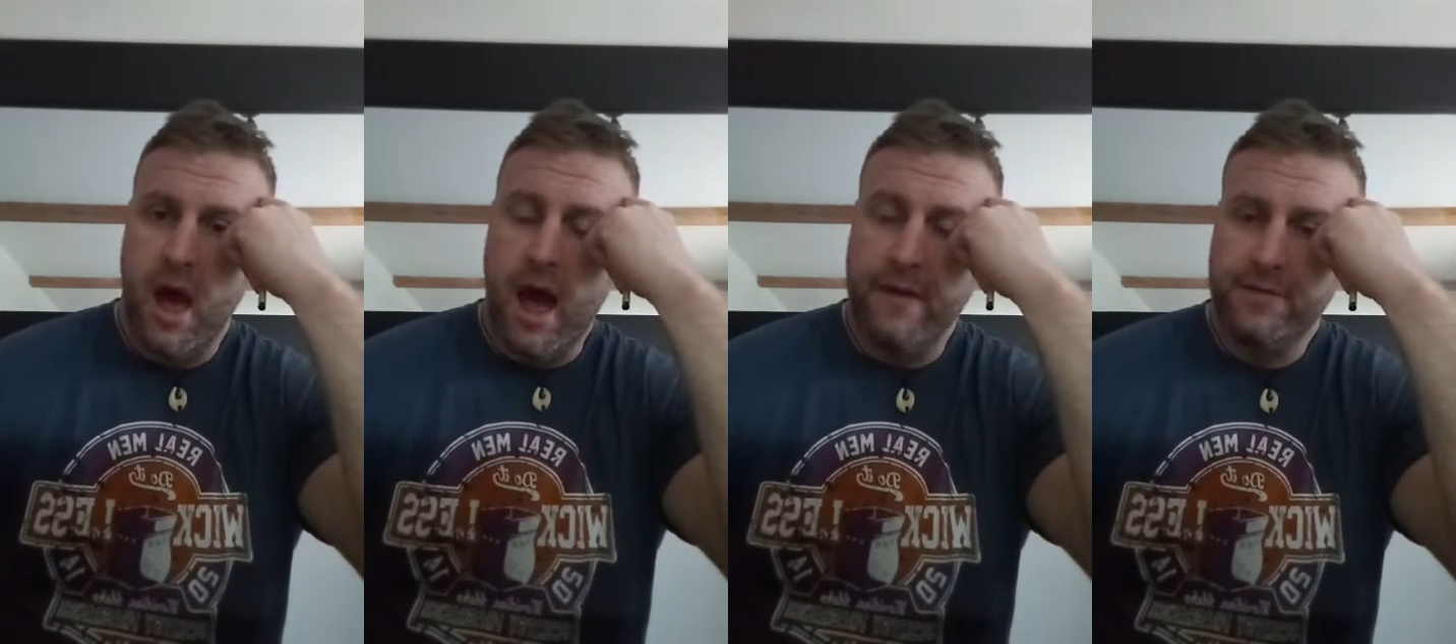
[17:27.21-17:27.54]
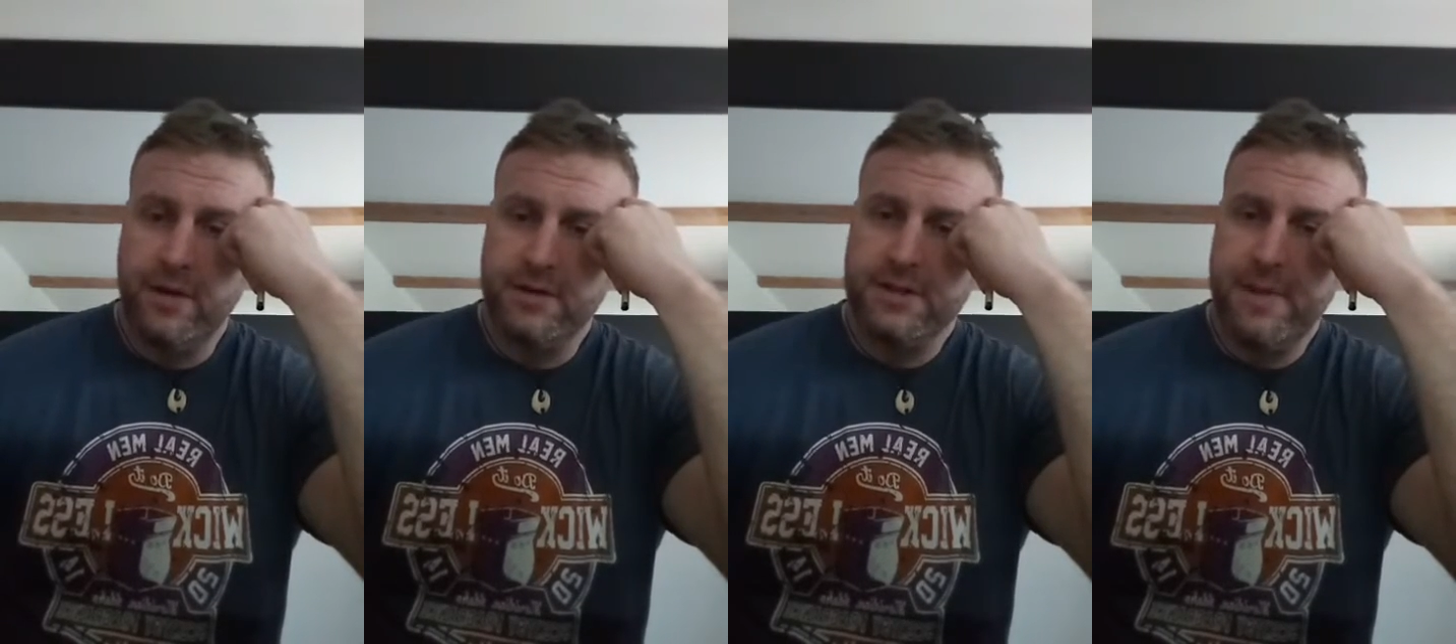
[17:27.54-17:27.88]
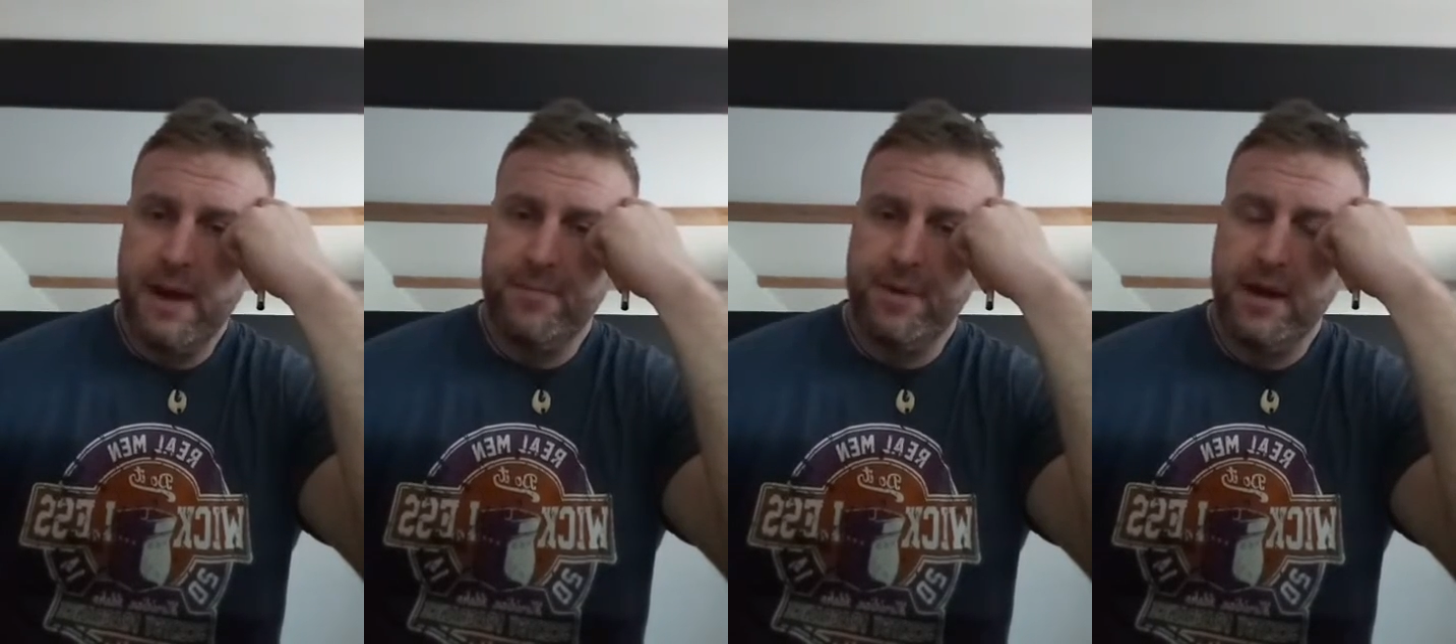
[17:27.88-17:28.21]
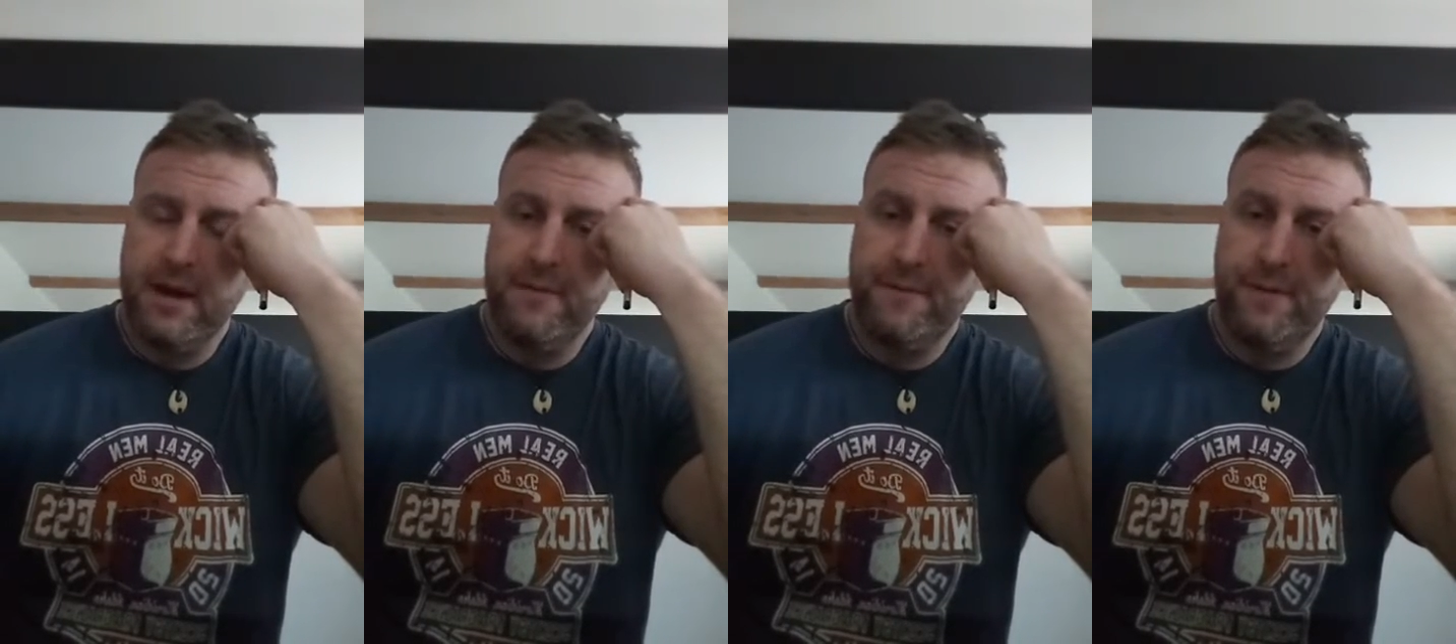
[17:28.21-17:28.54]
I've talked about
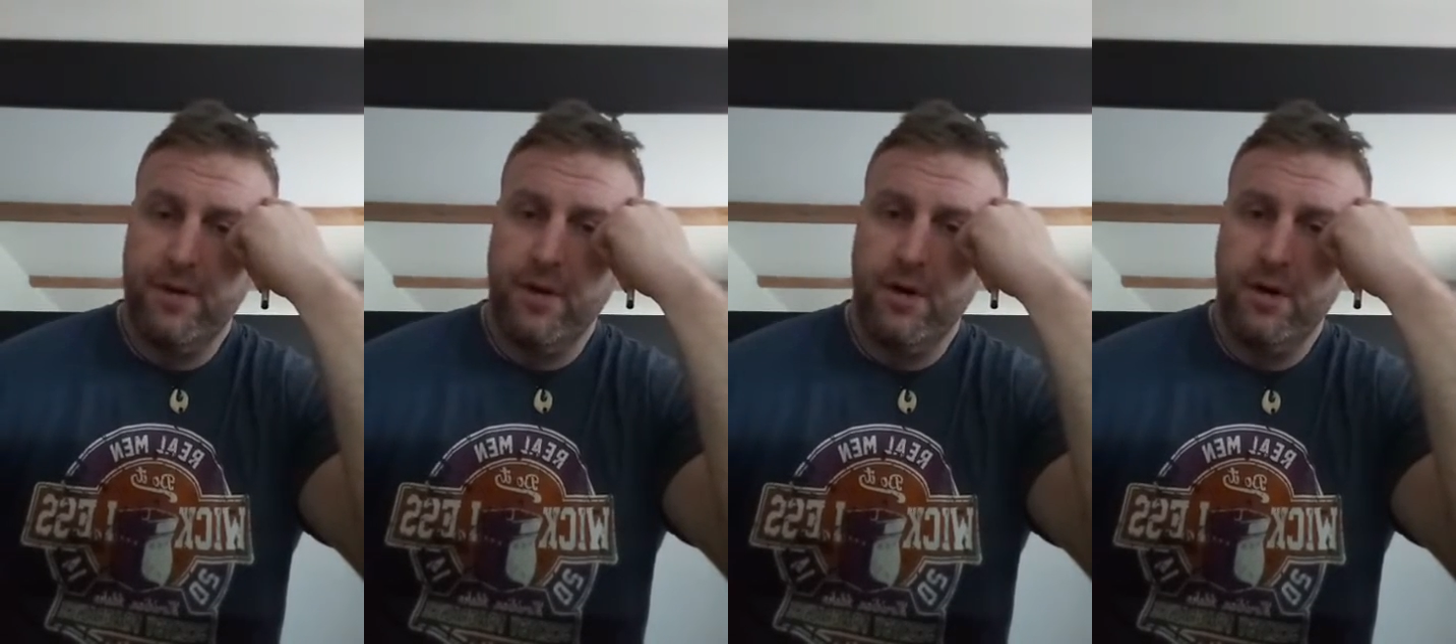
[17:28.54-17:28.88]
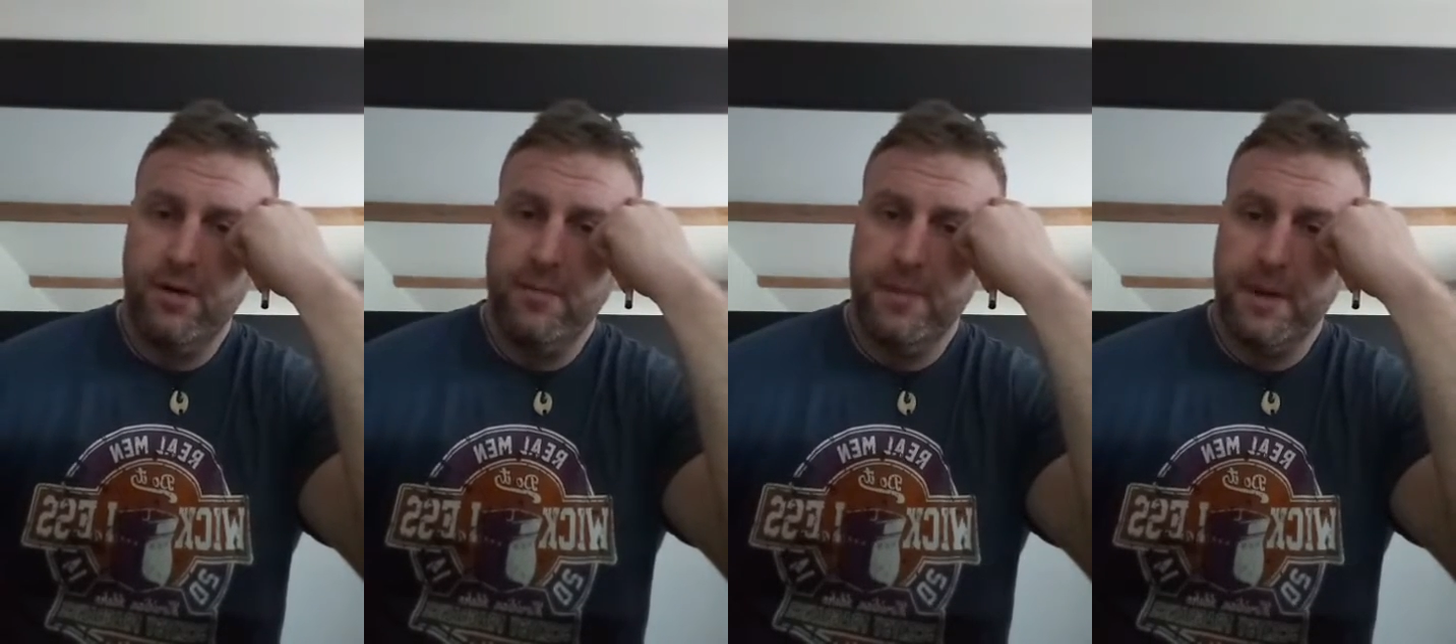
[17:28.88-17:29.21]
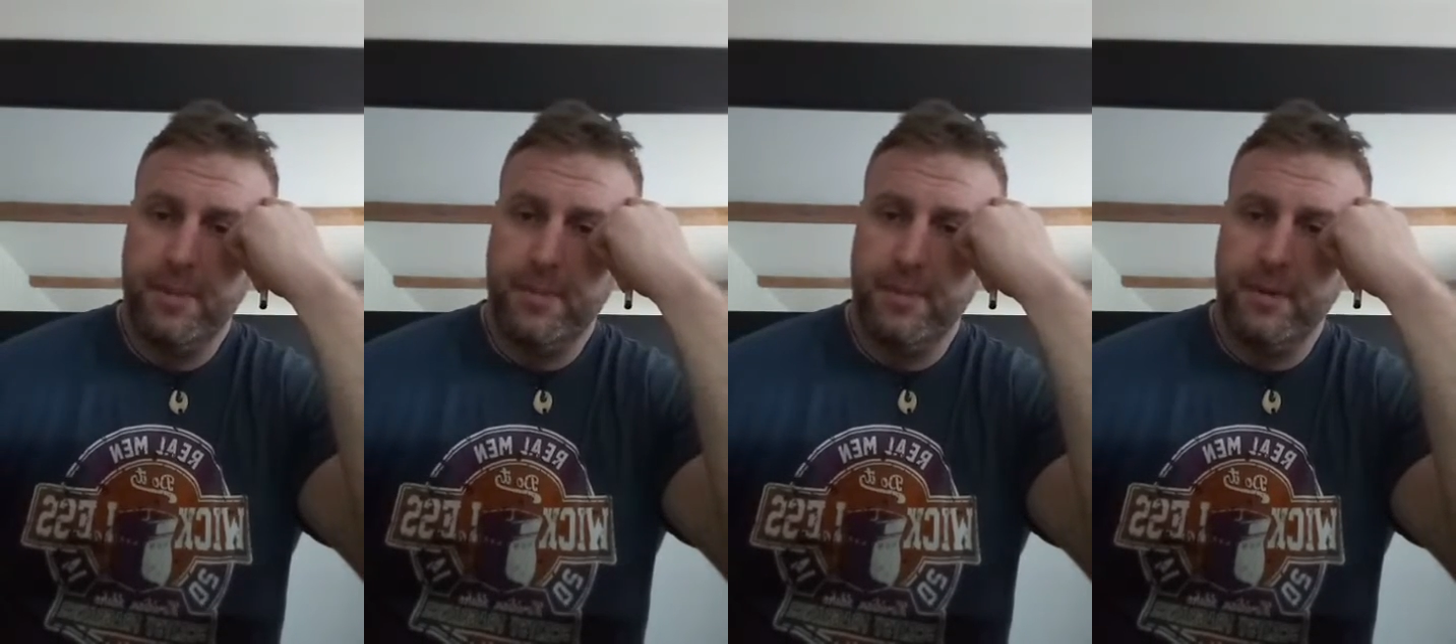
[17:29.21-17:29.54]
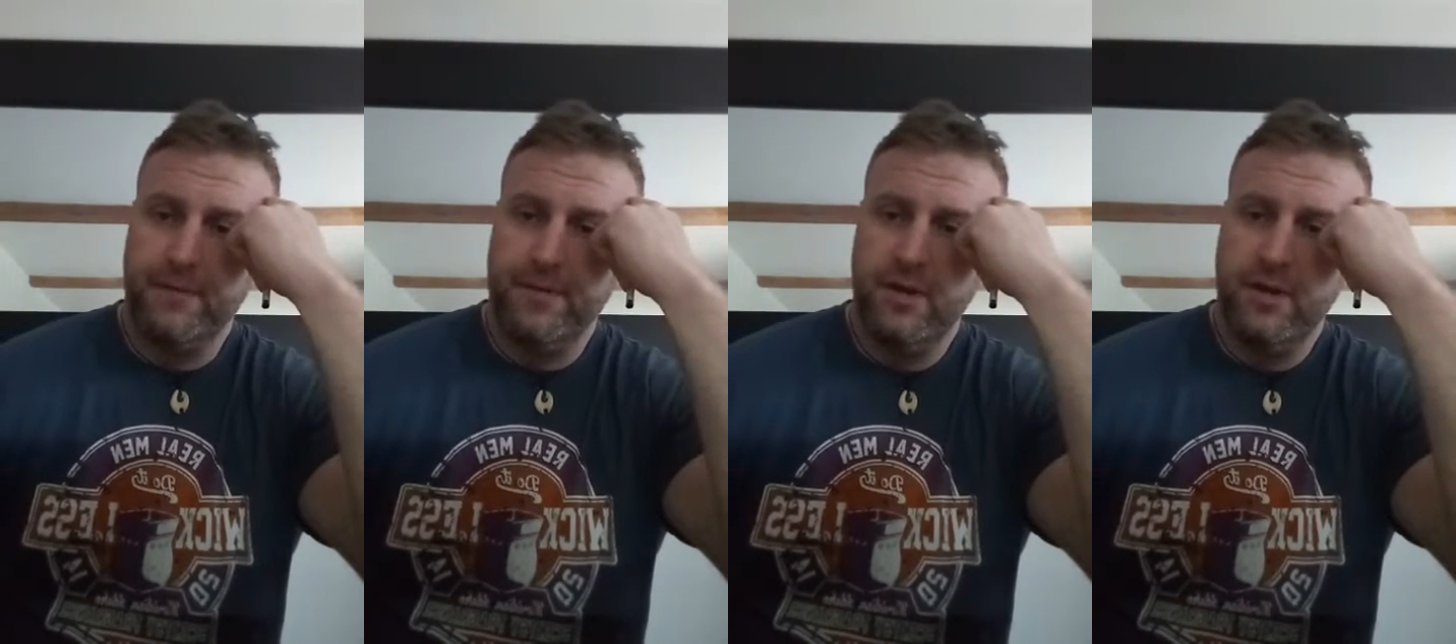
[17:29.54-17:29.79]
bringing in 4 people per month.